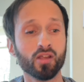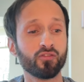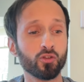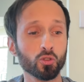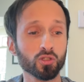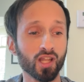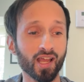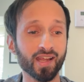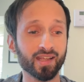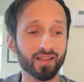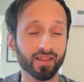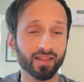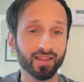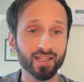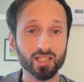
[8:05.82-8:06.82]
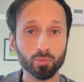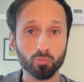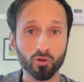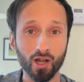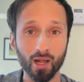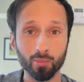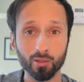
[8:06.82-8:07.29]
you like this
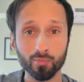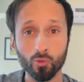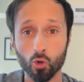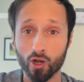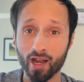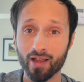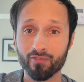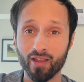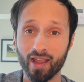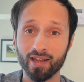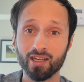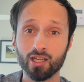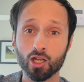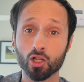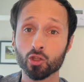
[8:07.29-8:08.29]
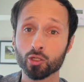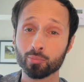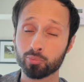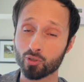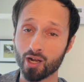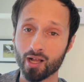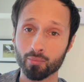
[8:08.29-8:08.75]
problem or have any other
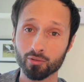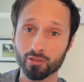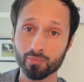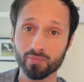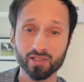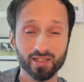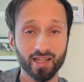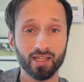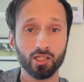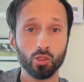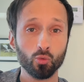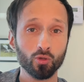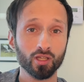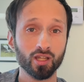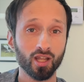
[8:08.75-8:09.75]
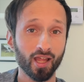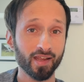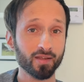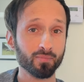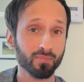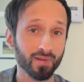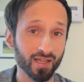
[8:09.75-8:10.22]
problems that you would
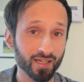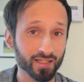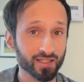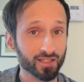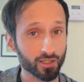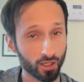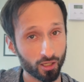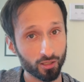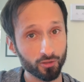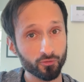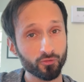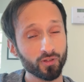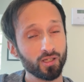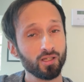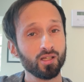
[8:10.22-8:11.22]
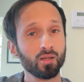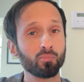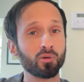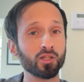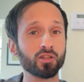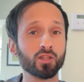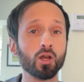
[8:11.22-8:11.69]
like me to solve,
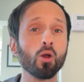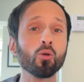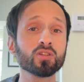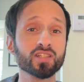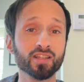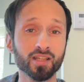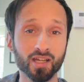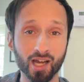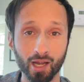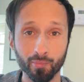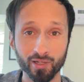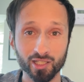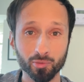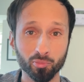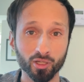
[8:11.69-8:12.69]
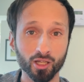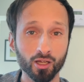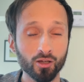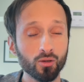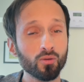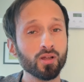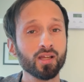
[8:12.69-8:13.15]
put those in the comments
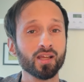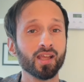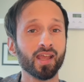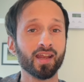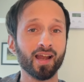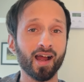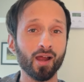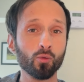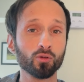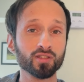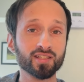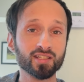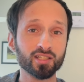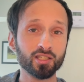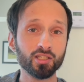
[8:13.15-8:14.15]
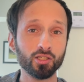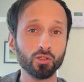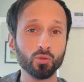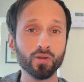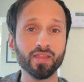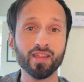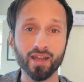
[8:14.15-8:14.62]
below, and I will see
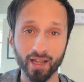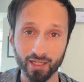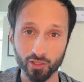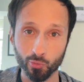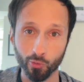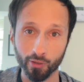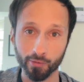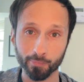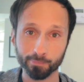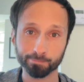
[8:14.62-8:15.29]
you in the next one.